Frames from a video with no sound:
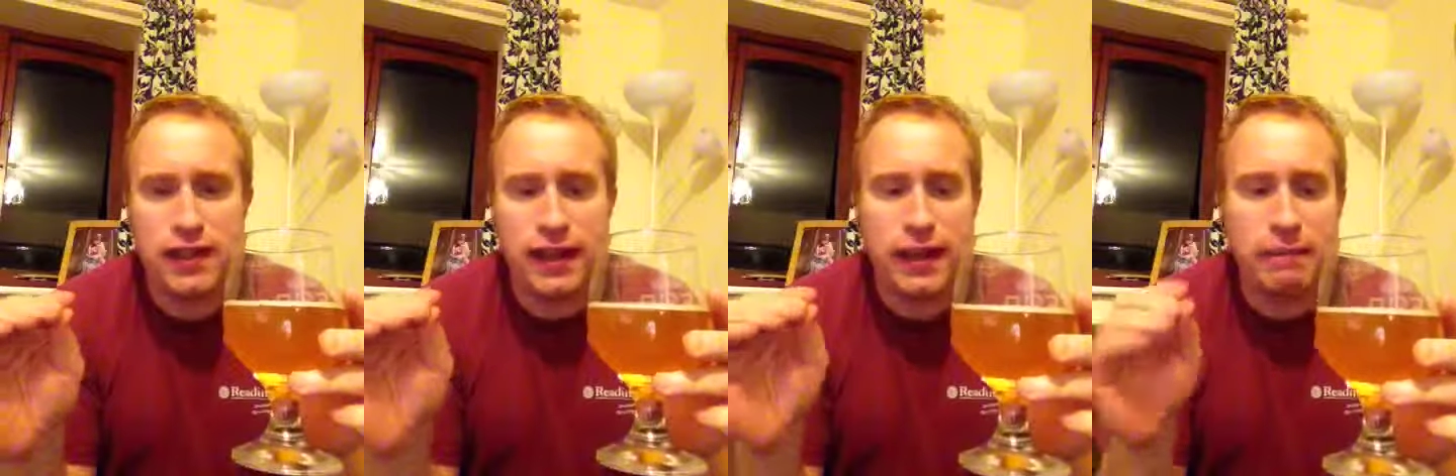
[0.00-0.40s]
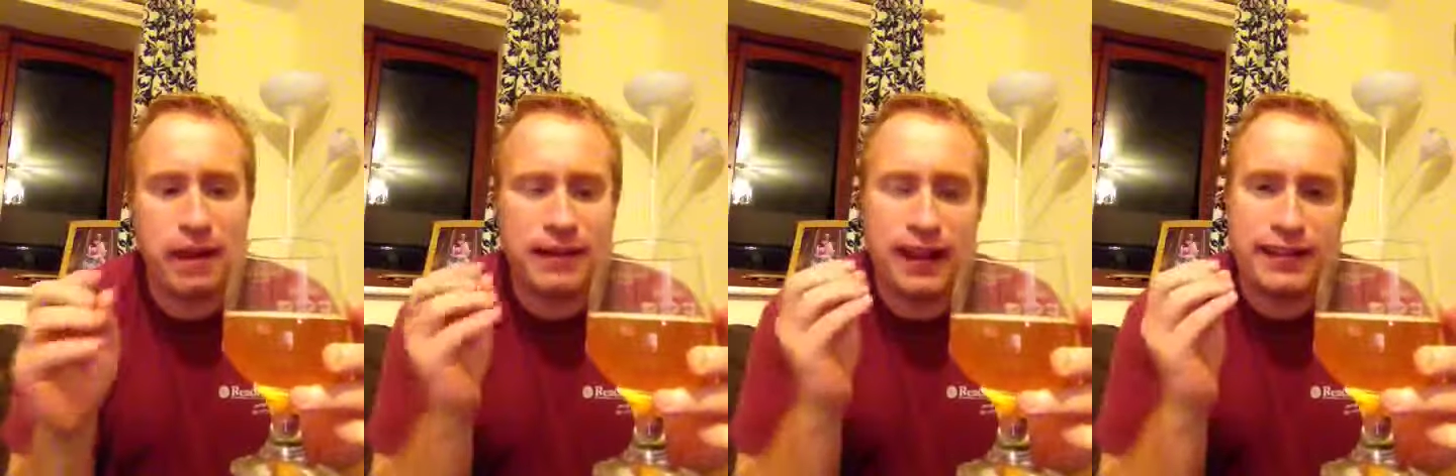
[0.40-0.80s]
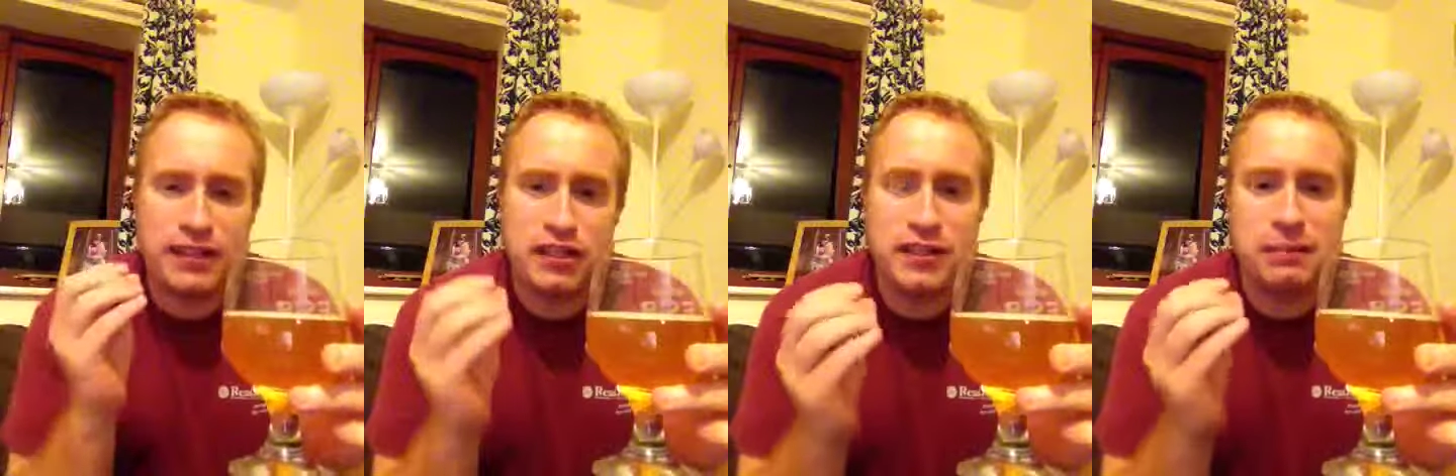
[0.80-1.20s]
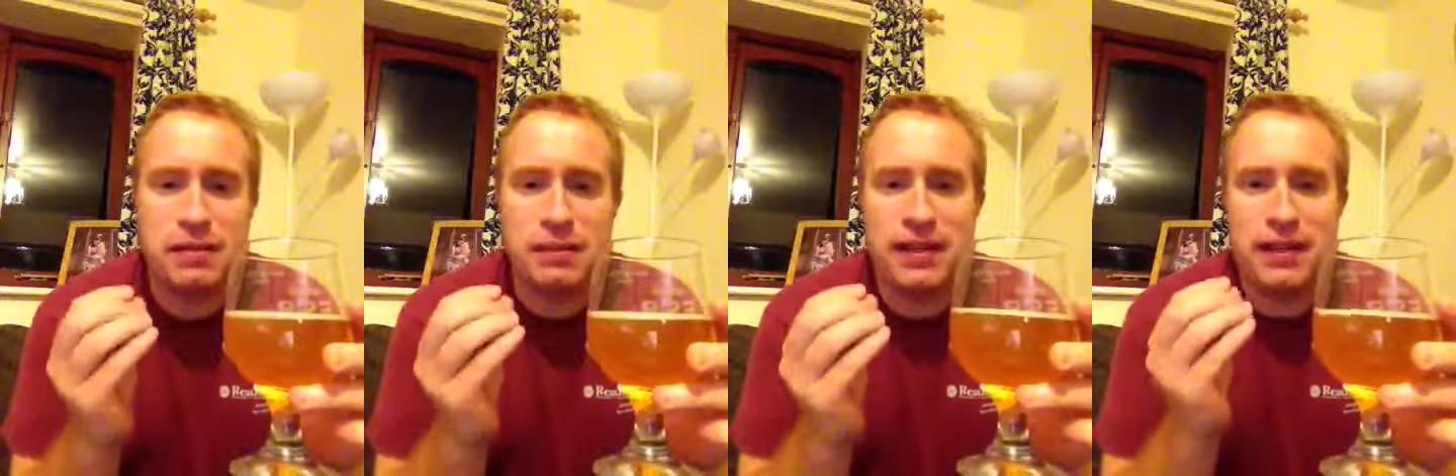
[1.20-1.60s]
and it just seems
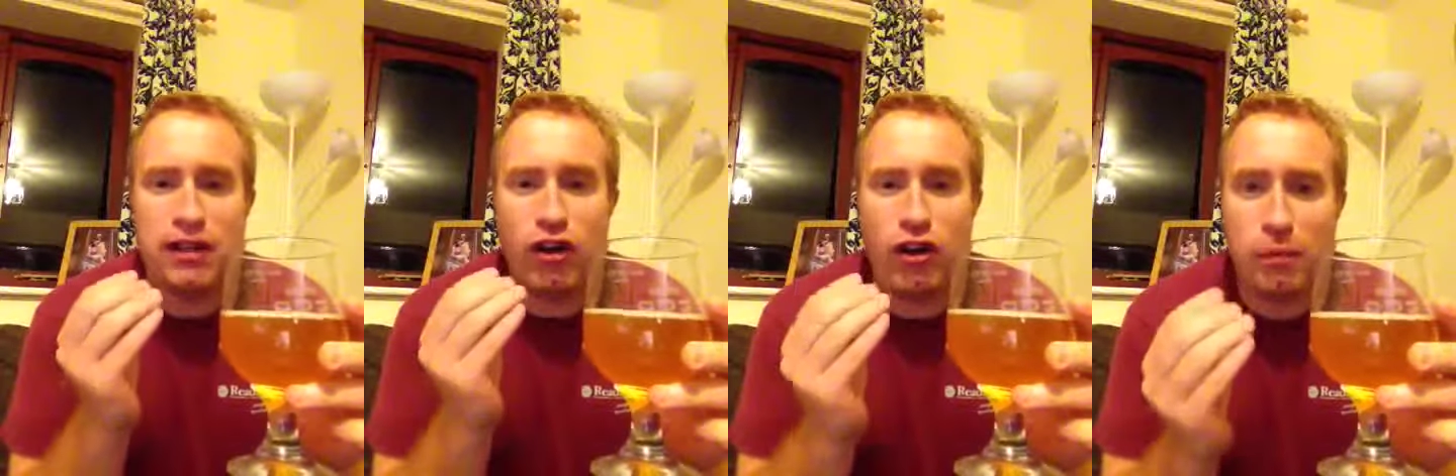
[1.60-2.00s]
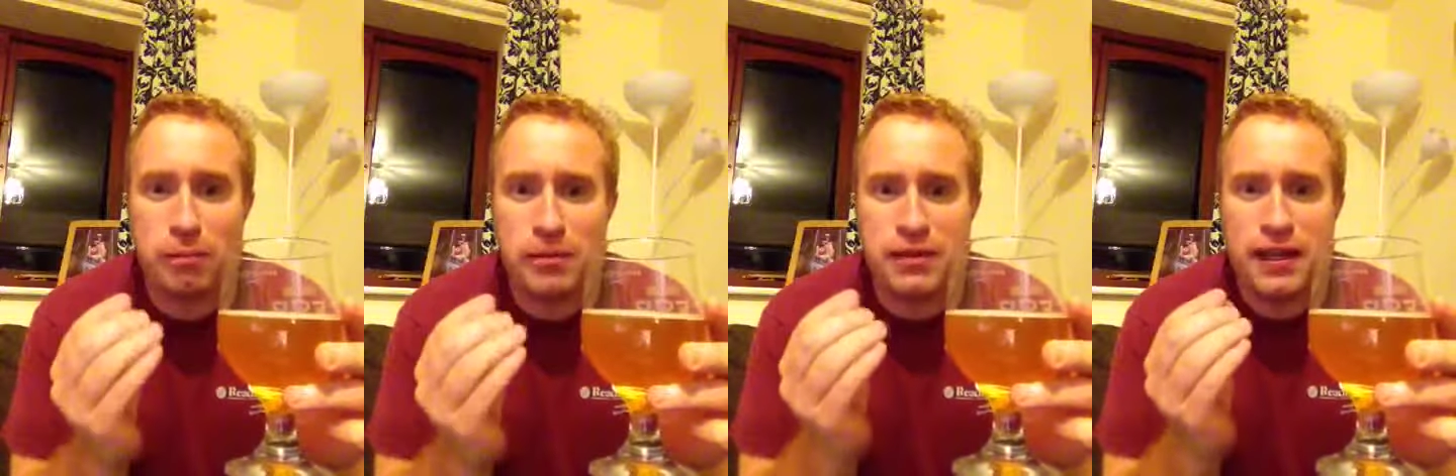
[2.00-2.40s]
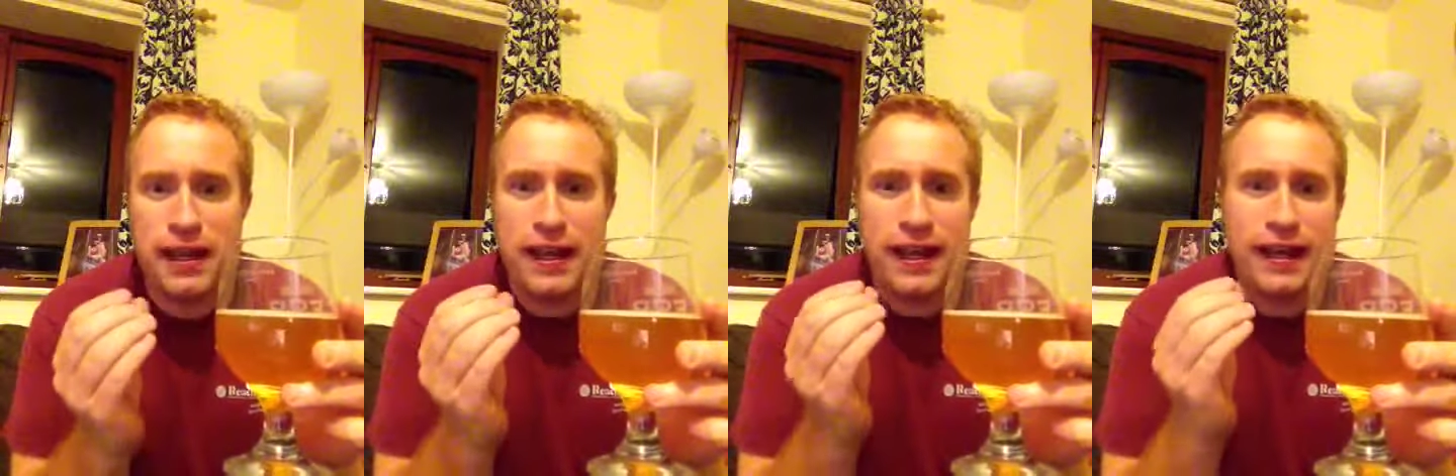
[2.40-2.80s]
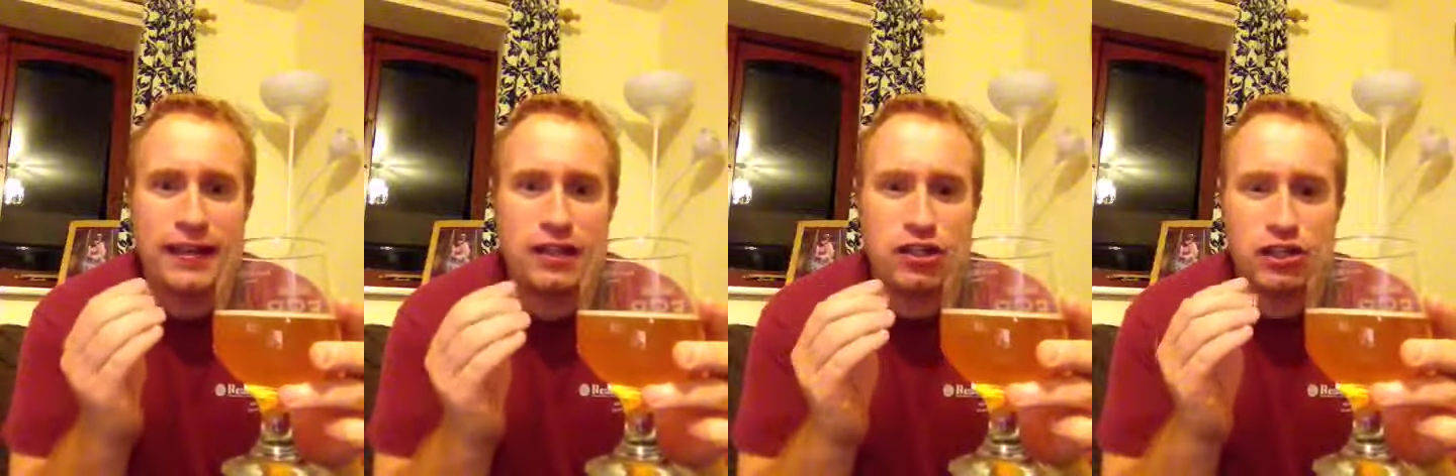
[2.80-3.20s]
to be that the hops
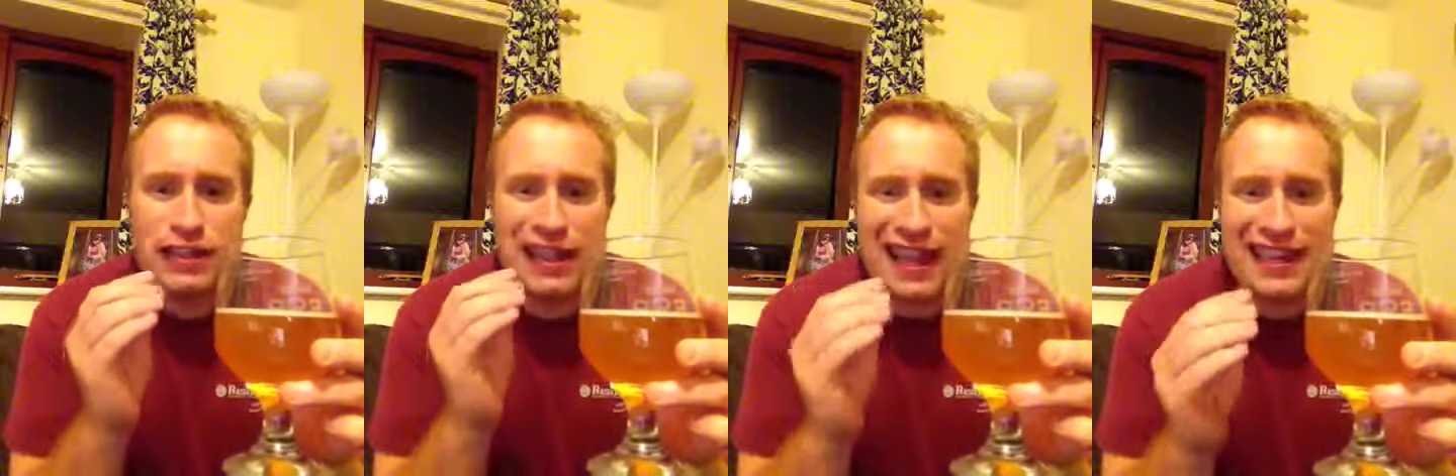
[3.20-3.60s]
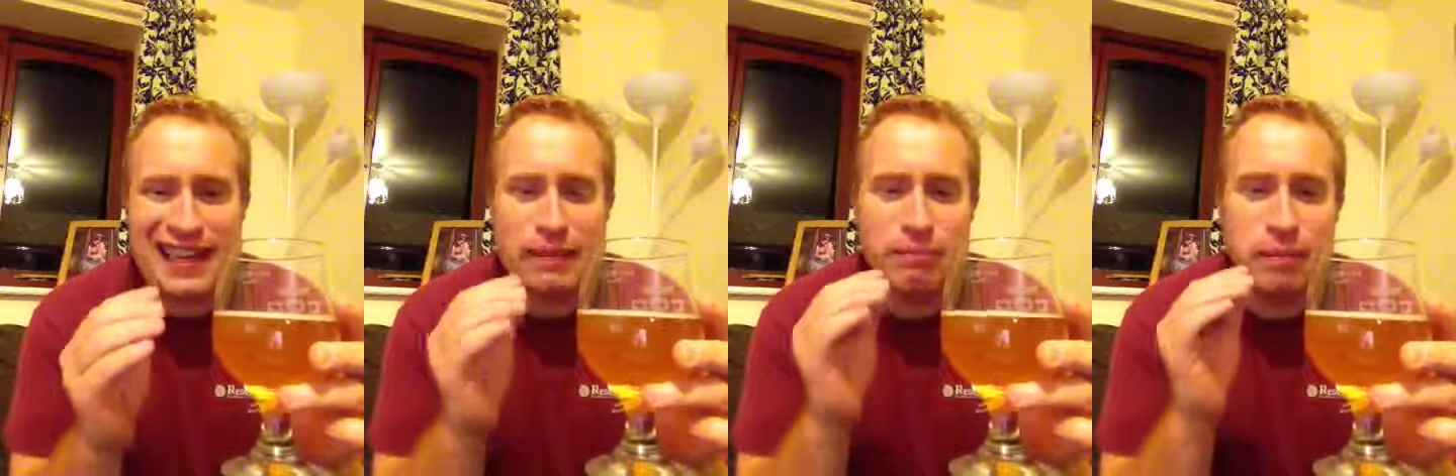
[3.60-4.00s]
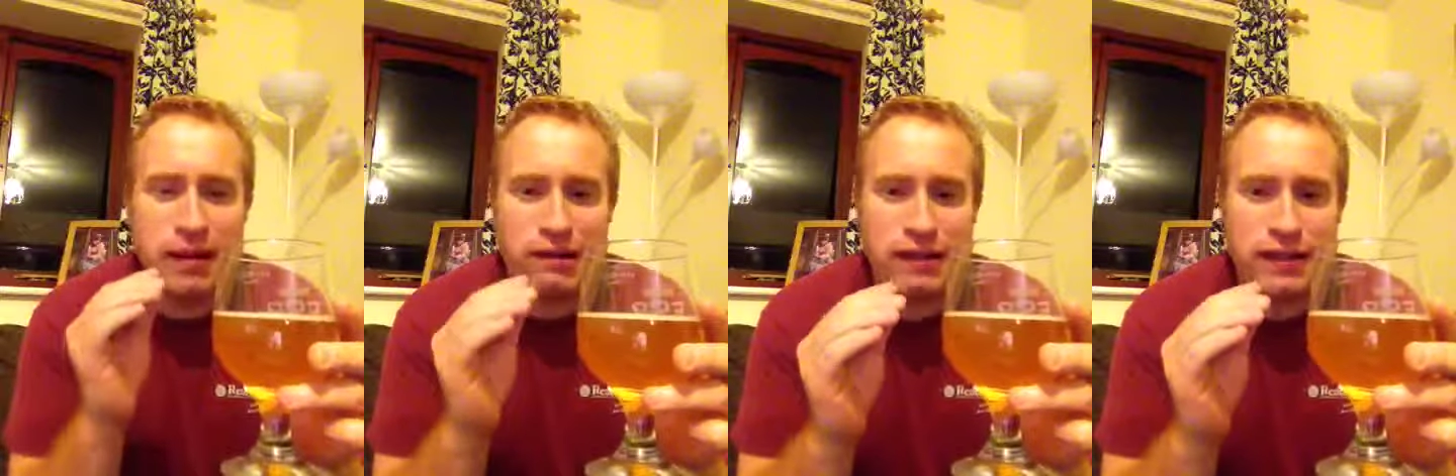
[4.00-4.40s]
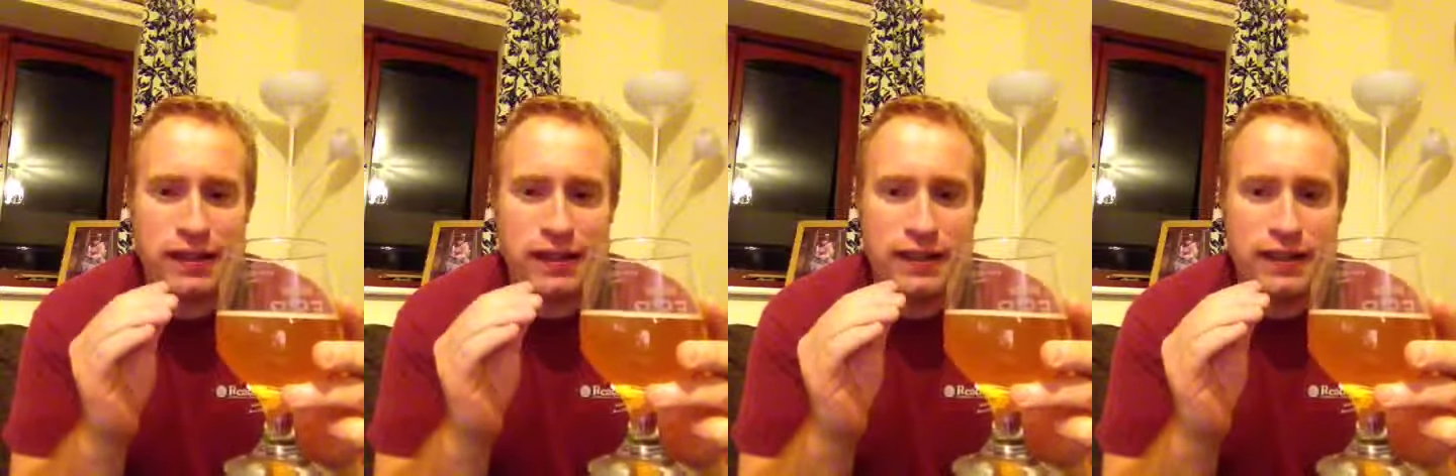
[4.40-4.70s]
is just lightly bittering